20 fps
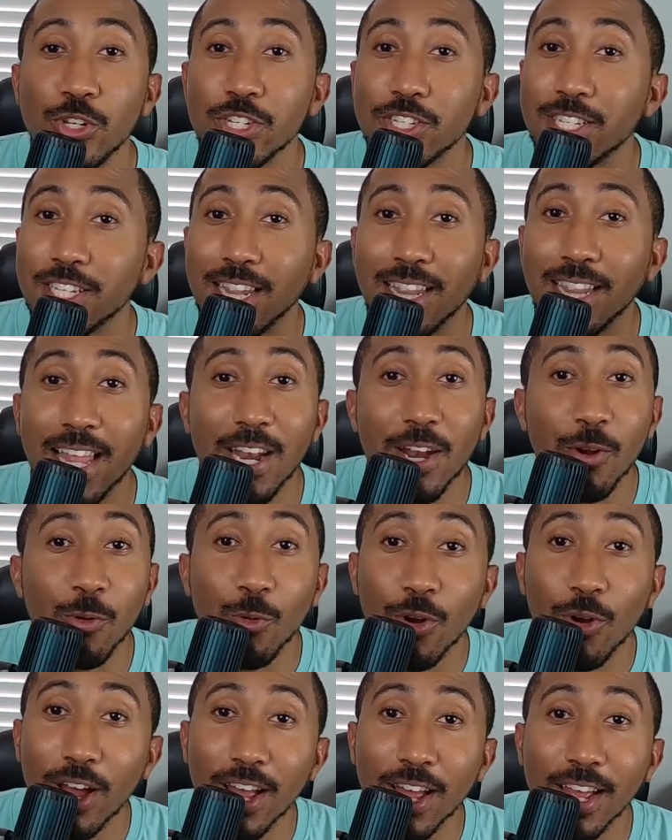just let it
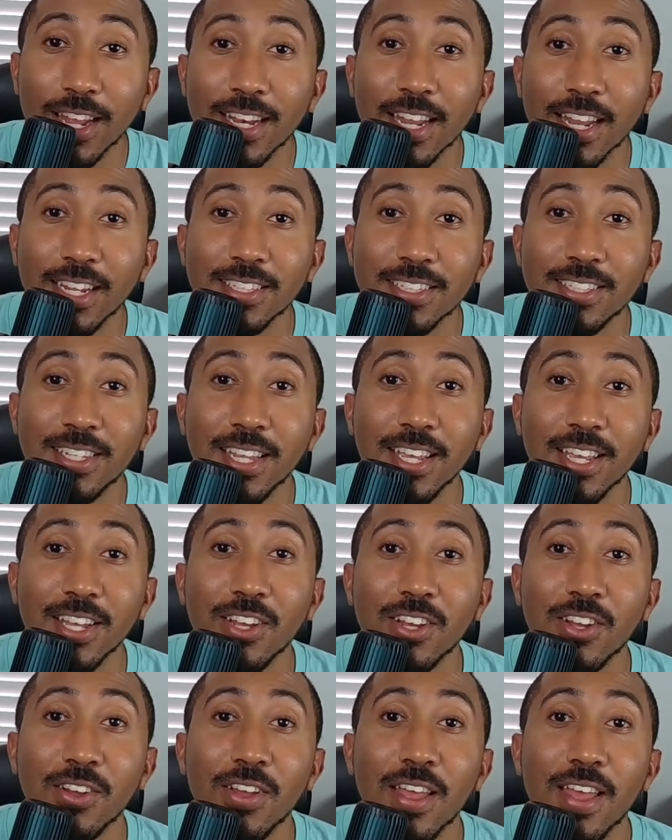run
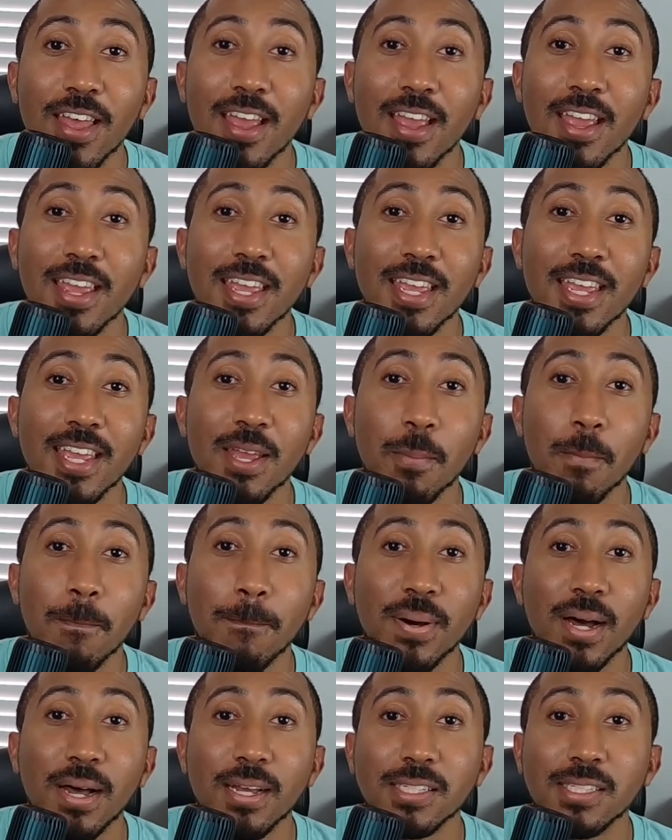until it
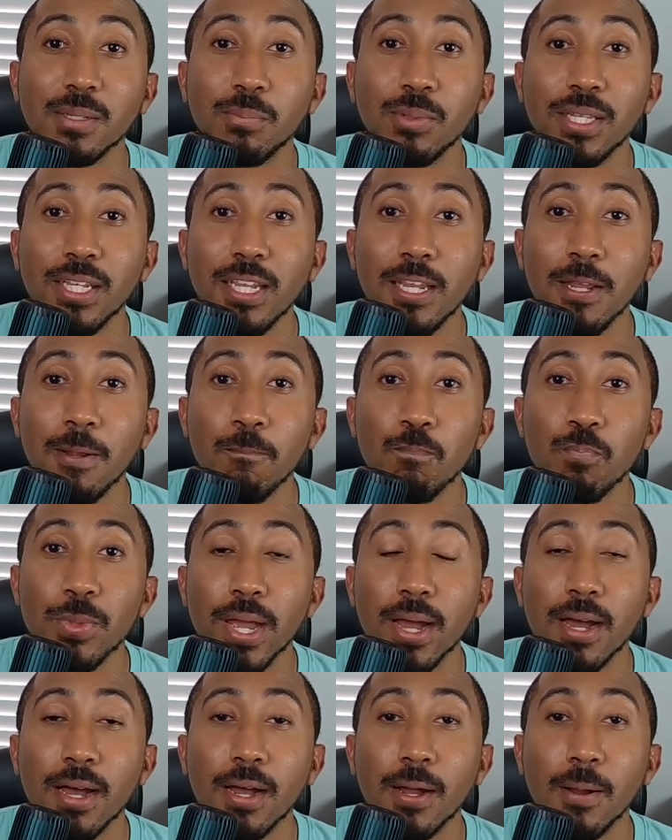possibly
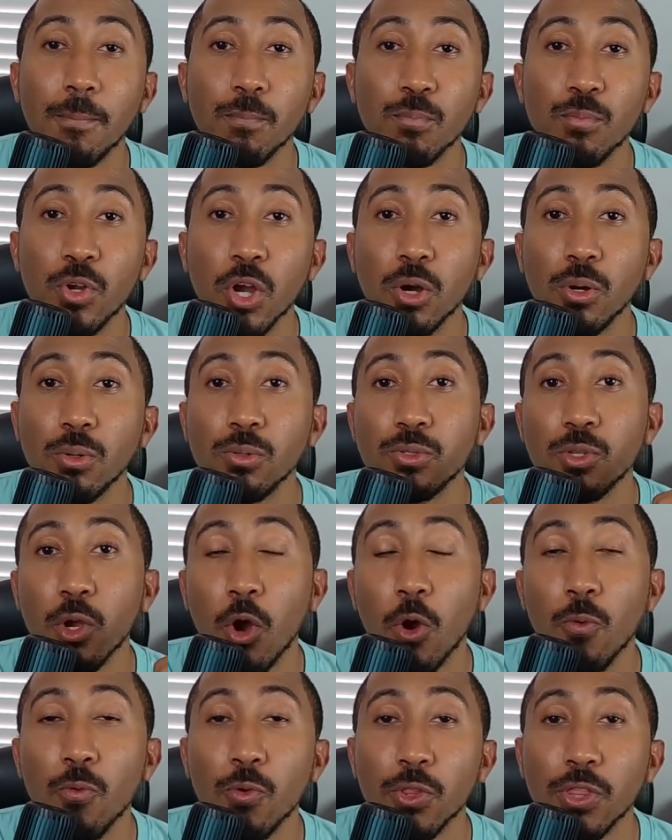goes
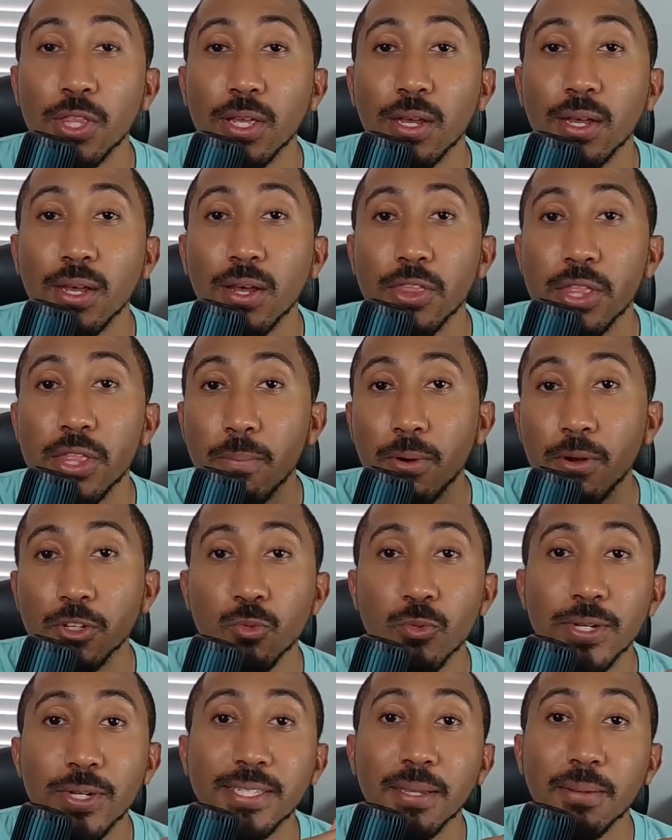over the most
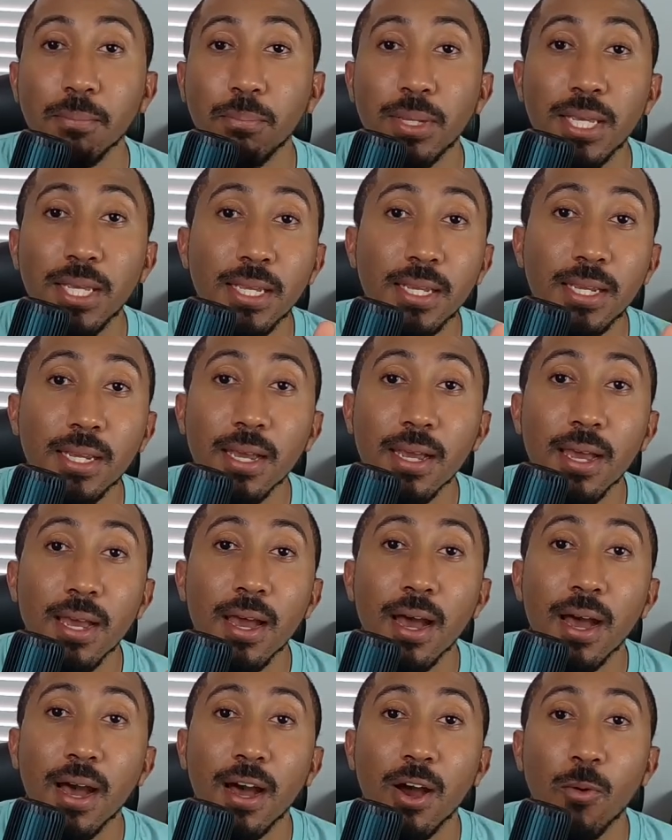recent peak,
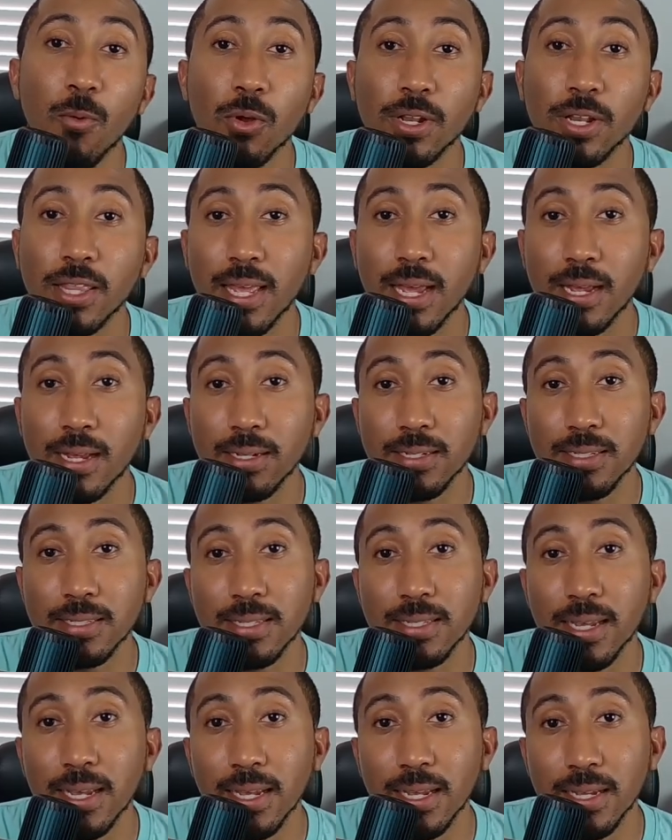whether that
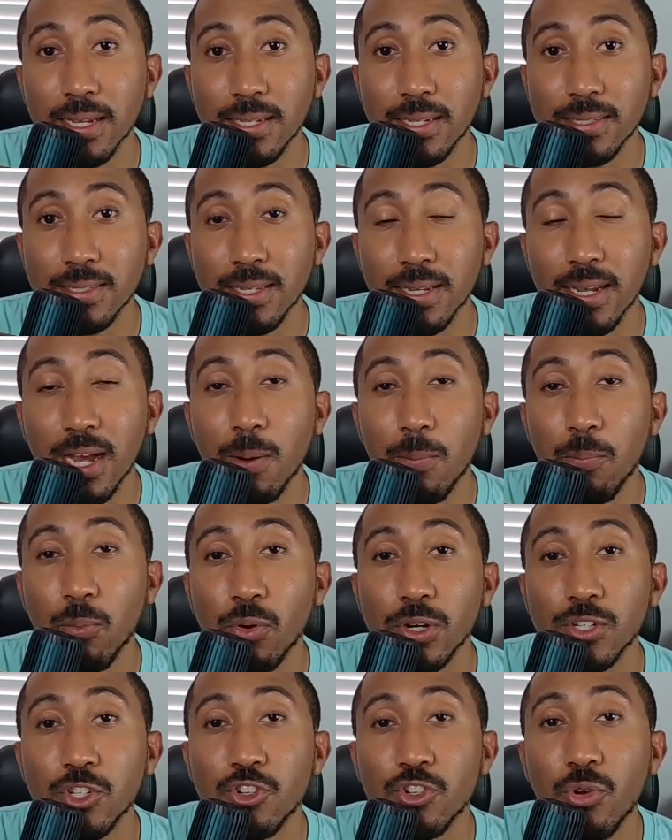is a
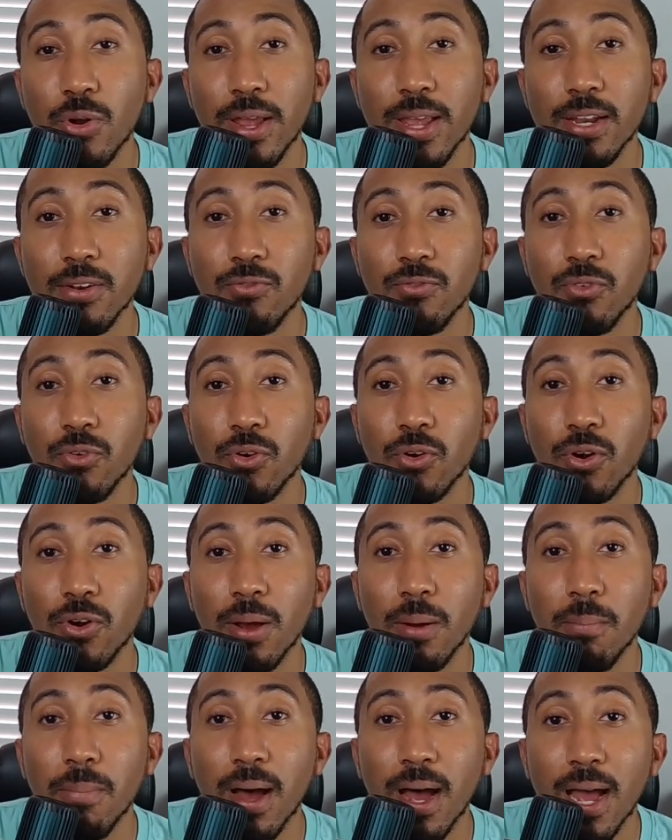upwards trend for
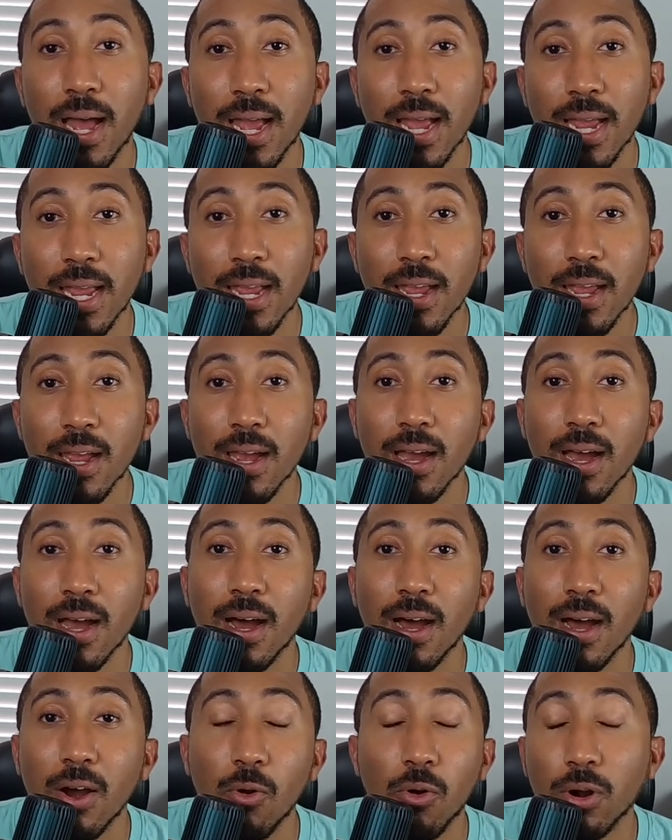a buy,
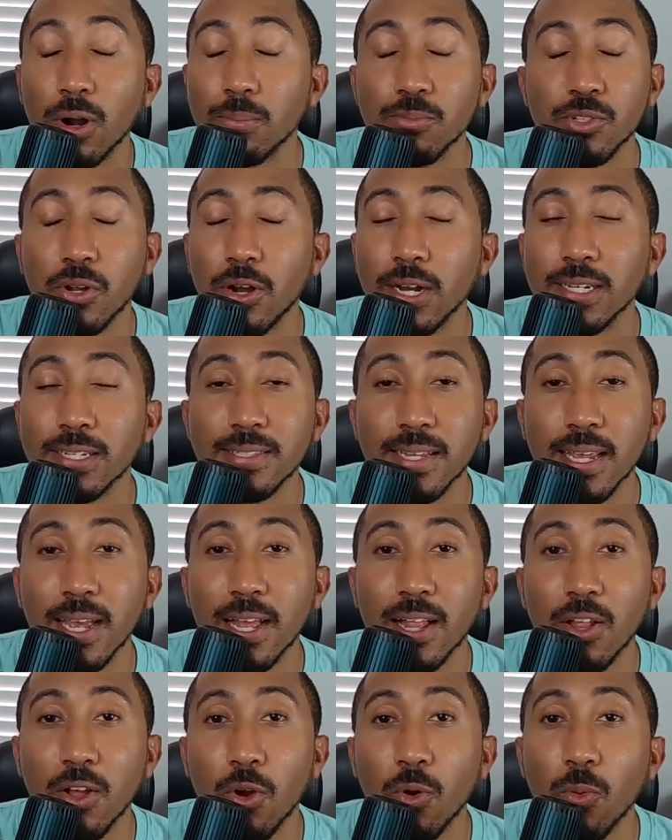or I'm sorry, a
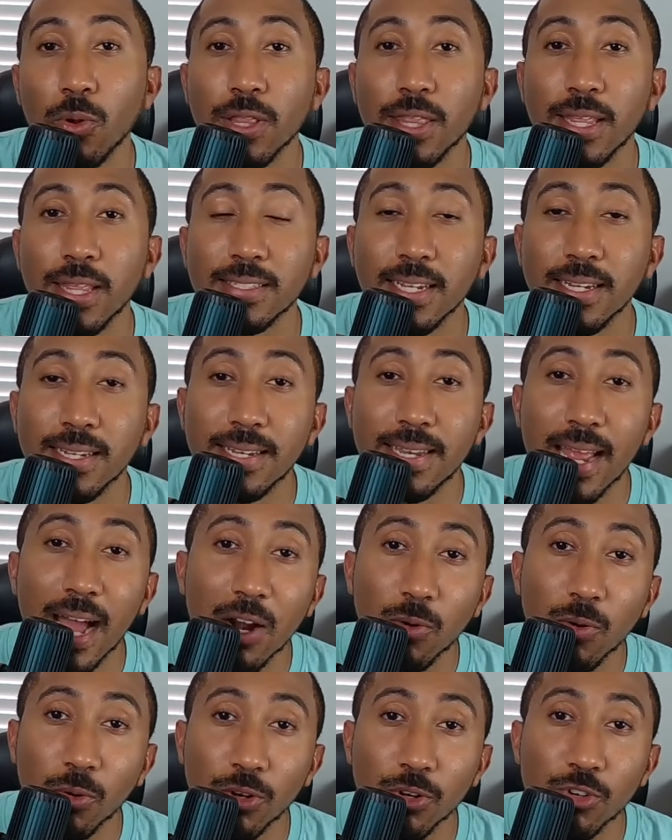sell, or whether that's a
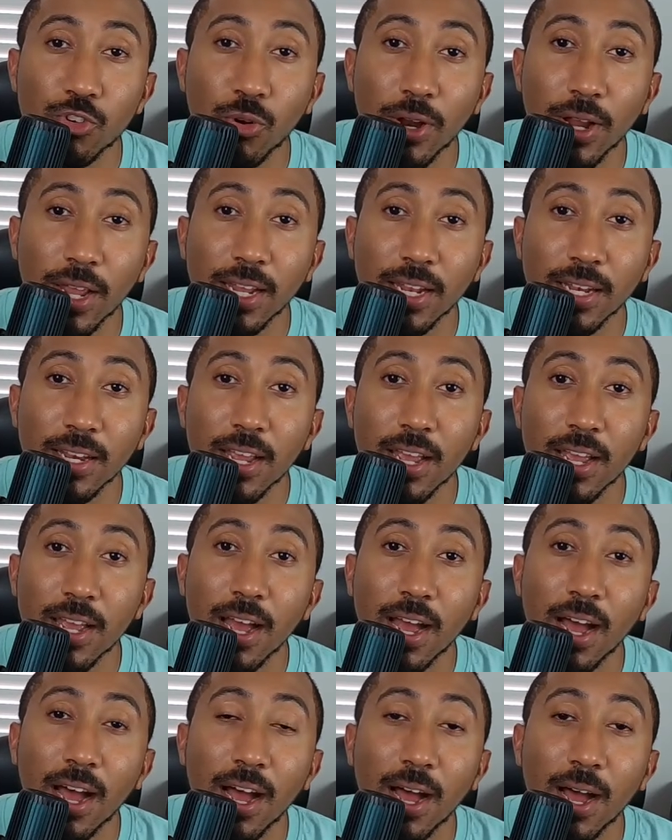downward trend
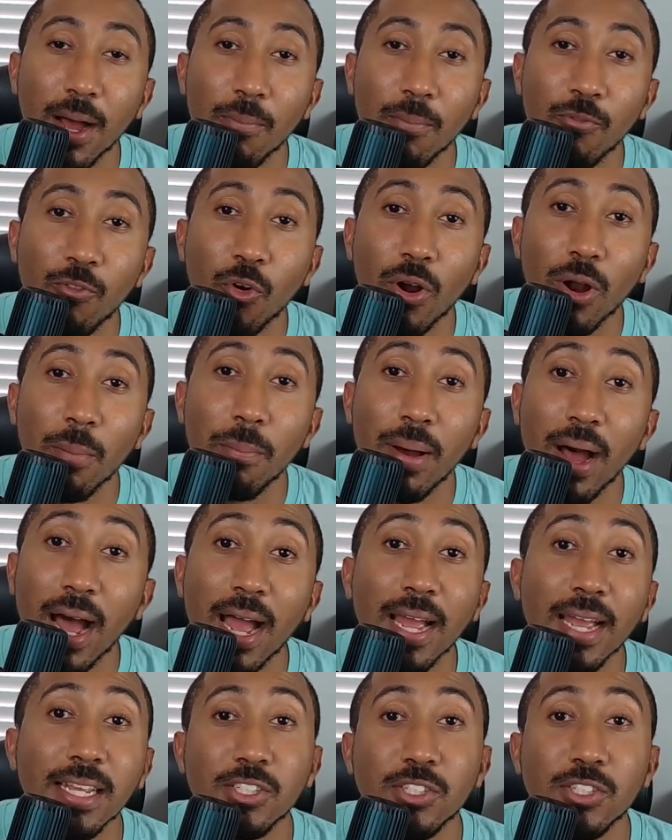for a buy.